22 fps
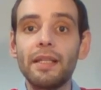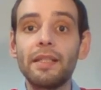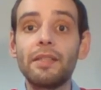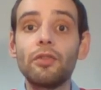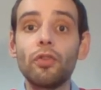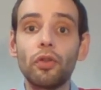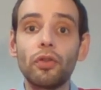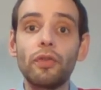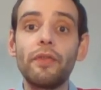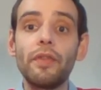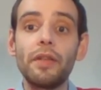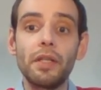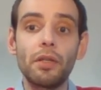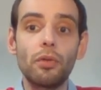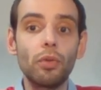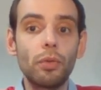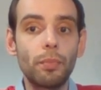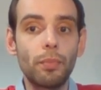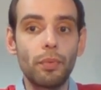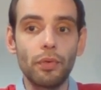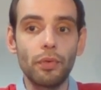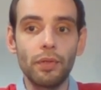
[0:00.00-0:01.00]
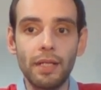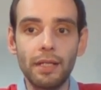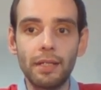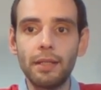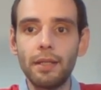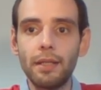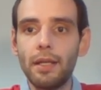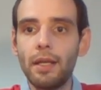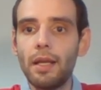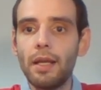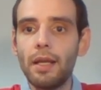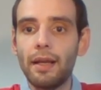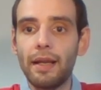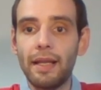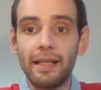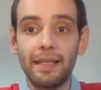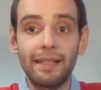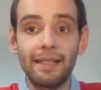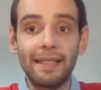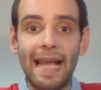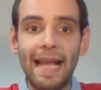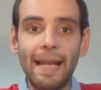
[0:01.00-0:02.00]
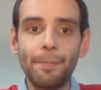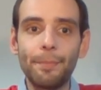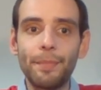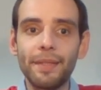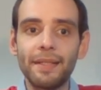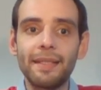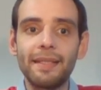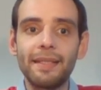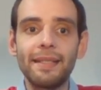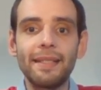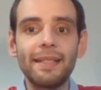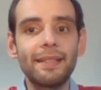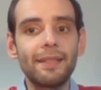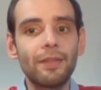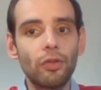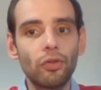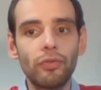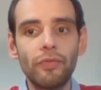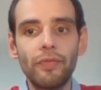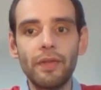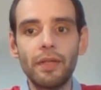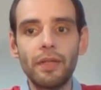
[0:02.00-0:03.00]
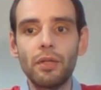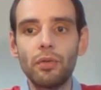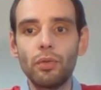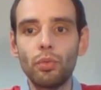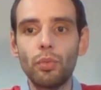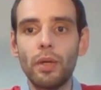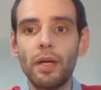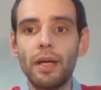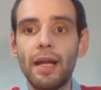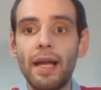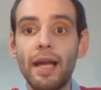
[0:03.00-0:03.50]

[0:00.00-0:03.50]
not very good product. Like 9% is not a very good one.